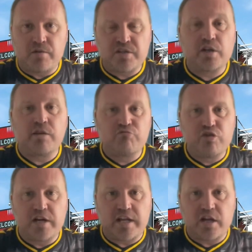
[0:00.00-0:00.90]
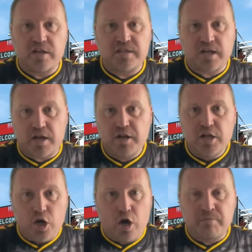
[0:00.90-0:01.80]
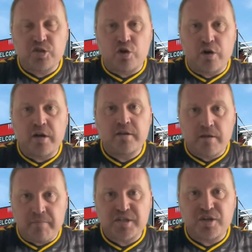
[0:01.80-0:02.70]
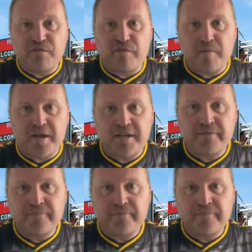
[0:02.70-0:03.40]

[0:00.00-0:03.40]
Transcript: It's looking really good. So Armstrong, number 2 for me.